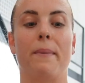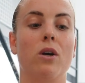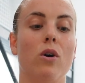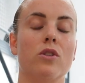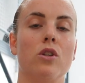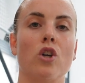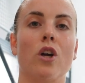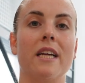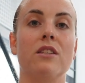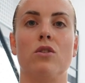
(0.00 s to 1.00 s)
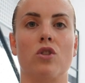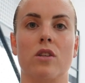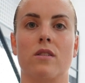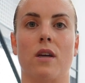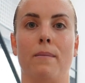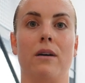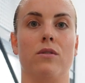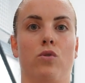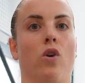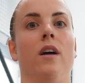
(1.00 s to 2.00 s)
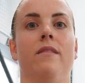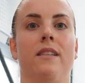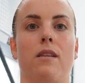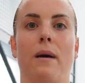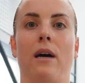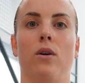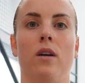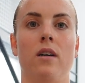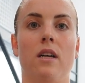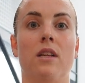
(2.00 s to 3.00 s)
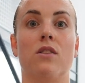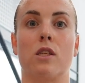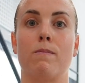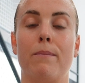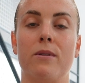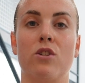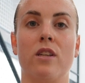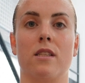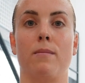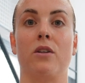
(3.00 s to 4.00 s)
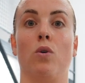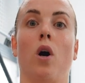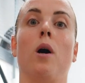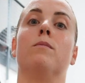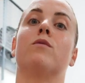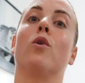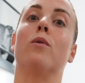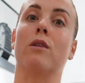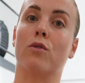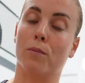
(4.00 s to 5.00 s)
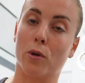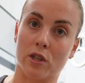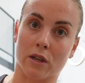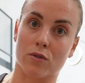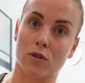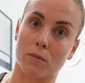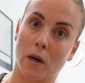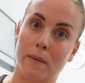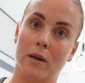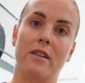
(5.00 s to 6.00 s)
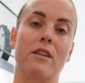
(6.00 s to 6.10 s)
because a jerk isn't just about the drive, it's about the split position, it's about your arms following through, pushing through the barbell.